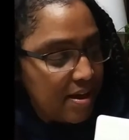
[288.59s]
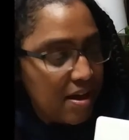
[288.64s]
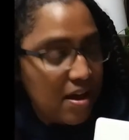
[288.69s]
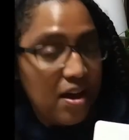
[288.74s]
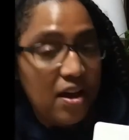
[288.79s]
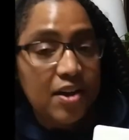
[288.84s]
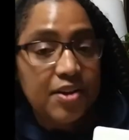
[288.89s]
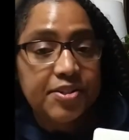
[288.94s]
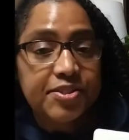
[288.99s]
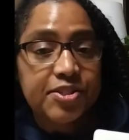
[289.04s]

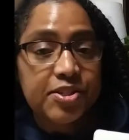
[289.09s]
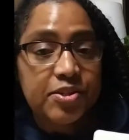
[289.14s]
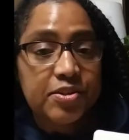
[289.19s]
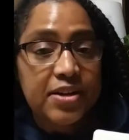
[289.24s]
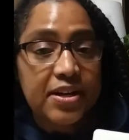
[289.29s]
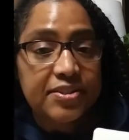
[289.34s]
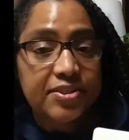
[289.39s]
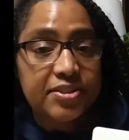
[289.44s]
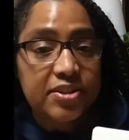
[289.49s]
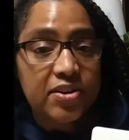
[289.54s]
Also,
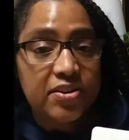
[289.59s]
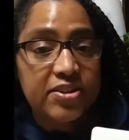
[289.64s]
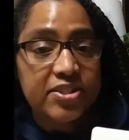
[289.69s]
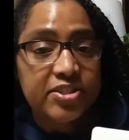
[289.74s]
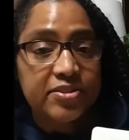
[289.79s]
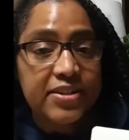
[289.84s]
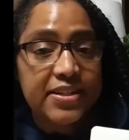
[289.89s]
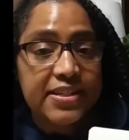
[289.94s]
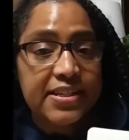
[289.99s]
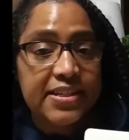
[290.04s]
I started
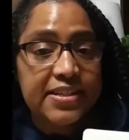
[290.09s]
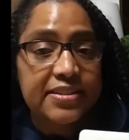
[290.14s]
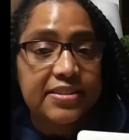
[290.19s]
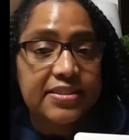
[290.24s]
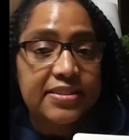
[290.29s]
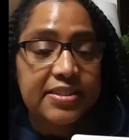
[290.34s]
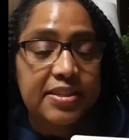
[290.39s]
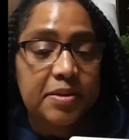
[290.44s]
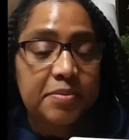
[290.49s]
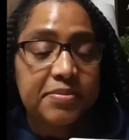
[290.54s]
drinking
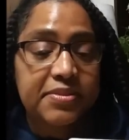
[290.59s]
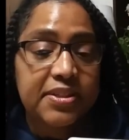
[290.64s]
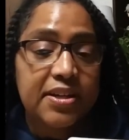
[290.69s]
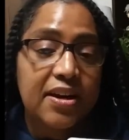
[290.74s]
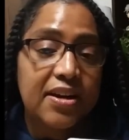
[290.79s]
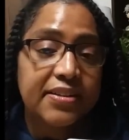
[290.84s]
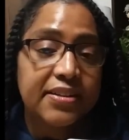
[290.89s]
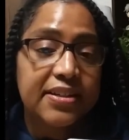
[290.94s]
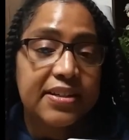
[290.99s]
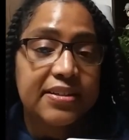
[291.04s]
some
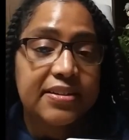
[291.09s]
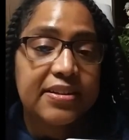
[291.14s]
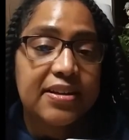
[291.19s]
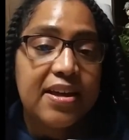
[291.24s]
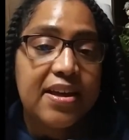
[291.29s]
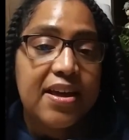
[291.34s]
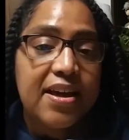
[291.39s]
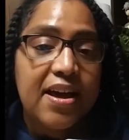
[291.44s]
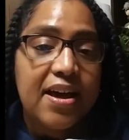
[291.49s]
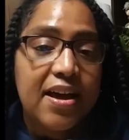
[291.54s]
tonic.
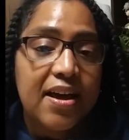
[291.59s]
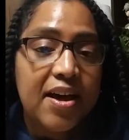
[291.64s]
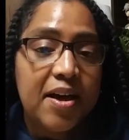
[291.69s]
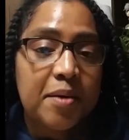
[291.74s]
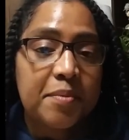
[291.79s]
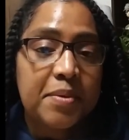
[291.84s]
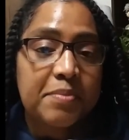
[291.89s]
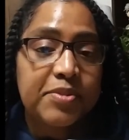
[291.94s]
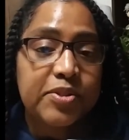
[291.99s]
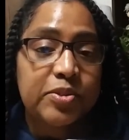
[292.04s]

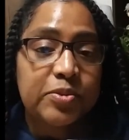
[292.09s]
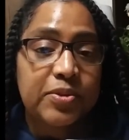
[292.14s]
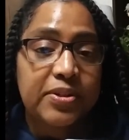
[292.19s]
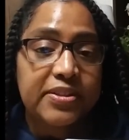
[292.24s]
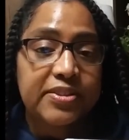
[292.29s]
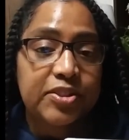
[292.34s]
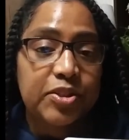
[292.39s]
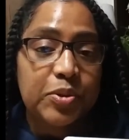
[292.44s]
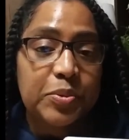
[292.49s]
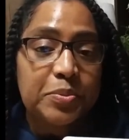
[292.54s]
I'm doing
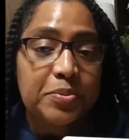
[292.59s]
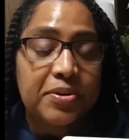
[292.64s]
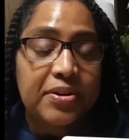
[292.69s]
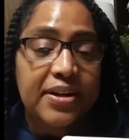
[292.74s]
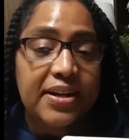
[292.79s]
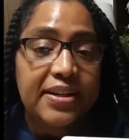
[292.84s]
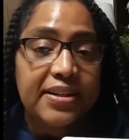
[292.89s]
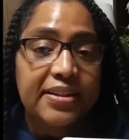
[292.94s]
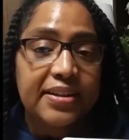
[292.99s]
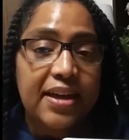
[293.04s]

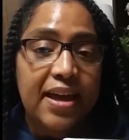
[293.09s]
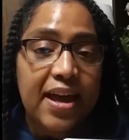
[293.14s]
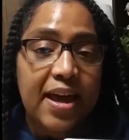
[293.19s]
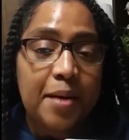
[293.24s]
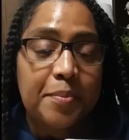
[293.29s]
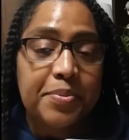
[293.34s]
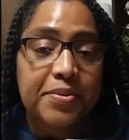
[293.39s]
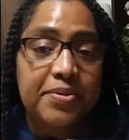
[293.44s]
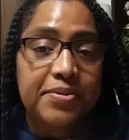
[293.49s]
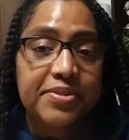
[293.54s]
turmeric,
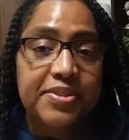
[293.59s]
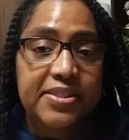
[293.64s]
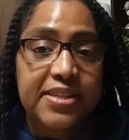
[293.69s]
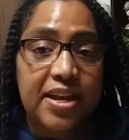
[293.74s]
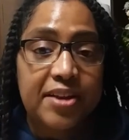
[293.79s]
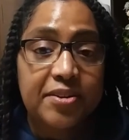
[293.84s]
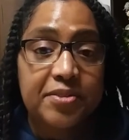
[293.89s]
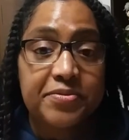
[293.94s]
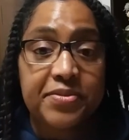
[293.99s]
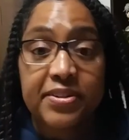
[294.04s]
apple
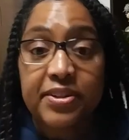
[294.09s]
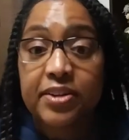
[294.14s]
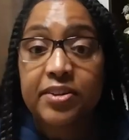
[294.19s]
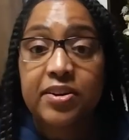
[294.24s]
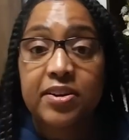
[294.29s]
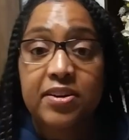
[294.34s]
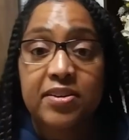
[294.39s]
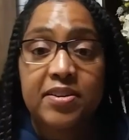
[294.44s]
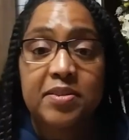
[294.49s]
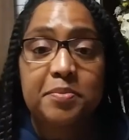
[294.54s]
cider
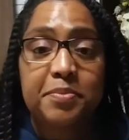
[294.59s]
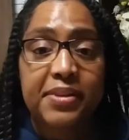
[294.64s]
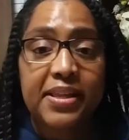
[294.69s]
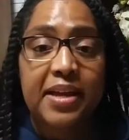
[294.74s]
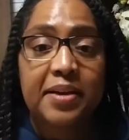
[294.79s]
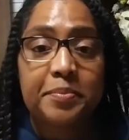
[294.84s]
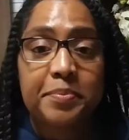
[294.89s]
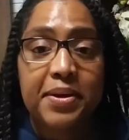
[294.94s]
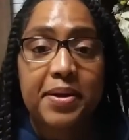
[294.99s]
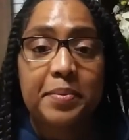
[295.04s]
vinegar, and
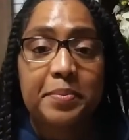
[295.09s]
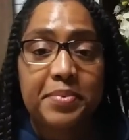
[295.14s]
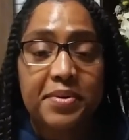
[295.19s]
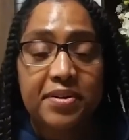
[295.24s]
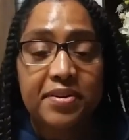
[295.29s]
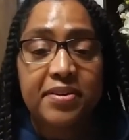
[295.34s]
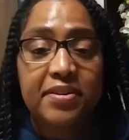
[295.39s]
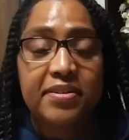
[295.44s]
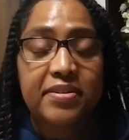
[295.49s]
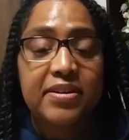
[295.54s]
black
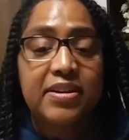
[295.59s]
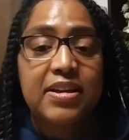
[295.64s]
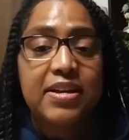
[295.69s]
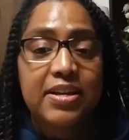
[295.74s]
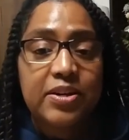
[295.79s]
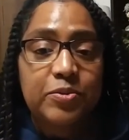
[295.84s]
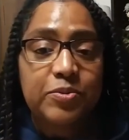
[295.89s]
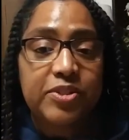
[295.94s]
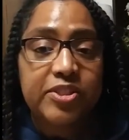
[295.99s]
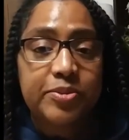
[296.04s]
pepper,
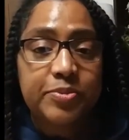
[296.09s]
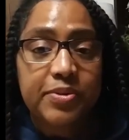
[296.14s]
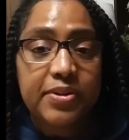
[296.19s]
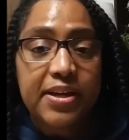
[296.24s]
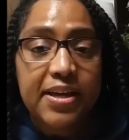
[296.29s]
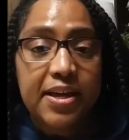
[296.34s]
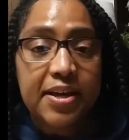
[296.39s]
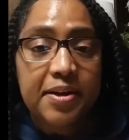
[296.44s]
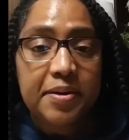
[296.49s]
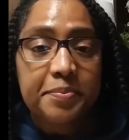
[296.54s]
which will
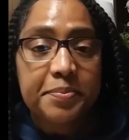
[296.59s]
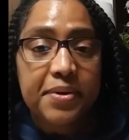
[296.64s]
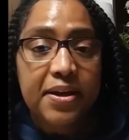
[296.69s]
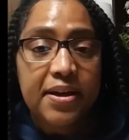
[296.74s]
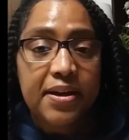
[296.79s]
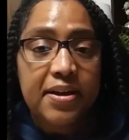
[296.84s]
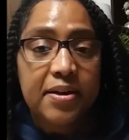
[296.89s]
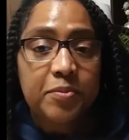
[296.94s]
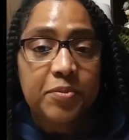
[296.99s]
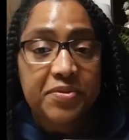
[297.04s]
help
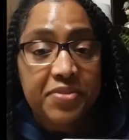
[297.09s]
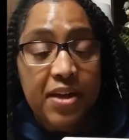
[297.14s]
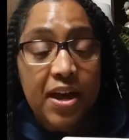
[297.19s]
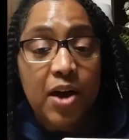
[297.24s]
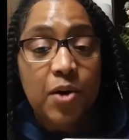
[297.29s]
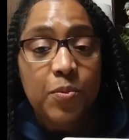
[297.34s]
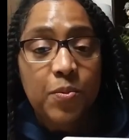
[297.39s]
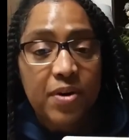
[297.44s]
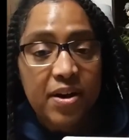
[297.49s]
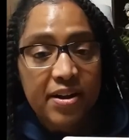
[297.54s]
with
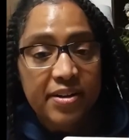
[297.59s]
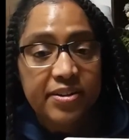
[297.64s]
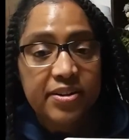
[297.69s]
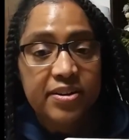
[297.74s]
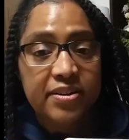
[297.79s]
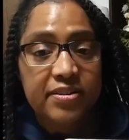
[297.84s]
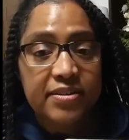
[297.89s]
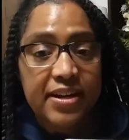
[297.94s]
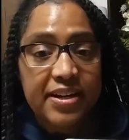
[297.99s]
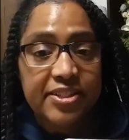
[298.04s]
hot
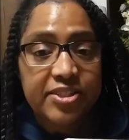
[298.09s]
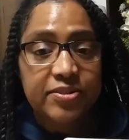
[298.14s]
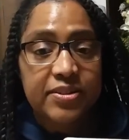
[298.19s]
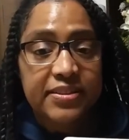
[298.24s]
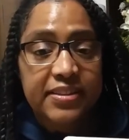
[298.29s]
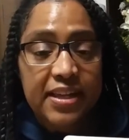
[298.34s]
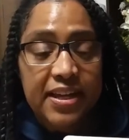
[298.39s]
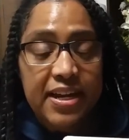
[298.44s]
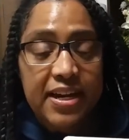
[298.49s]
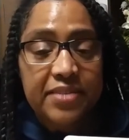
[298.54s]
water. I drink
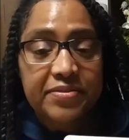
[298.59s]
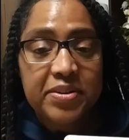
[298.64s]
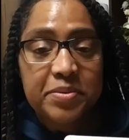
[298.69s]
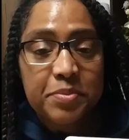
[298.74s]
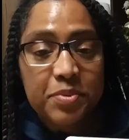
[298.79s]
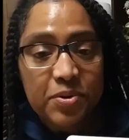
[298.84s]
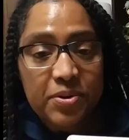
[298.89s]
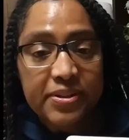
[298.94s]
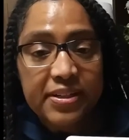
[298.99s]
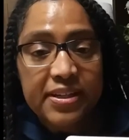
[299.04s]
that every
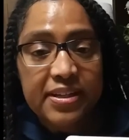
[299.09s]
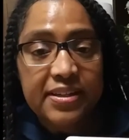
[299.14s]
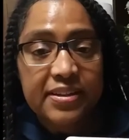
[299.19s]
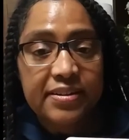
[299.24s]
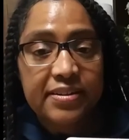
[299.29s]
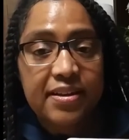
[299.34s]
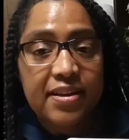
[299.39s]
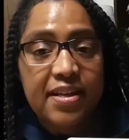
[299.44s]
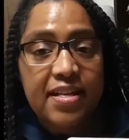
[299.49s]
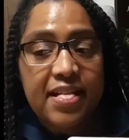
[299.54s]
morning.